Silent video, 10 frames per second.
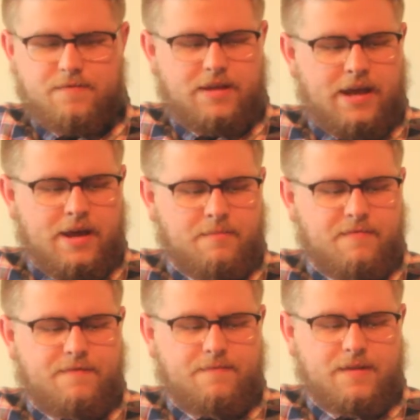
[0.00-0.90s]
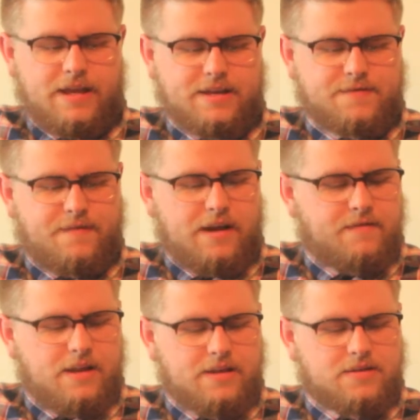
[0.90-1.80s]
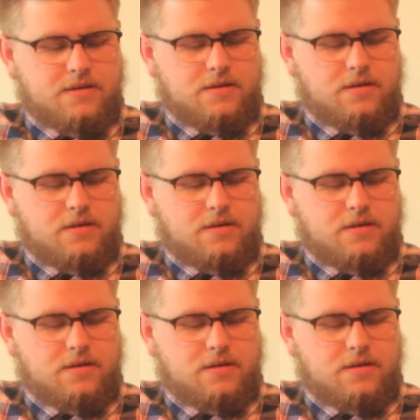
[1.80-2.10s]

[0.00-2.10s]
I think it's 5 clicks.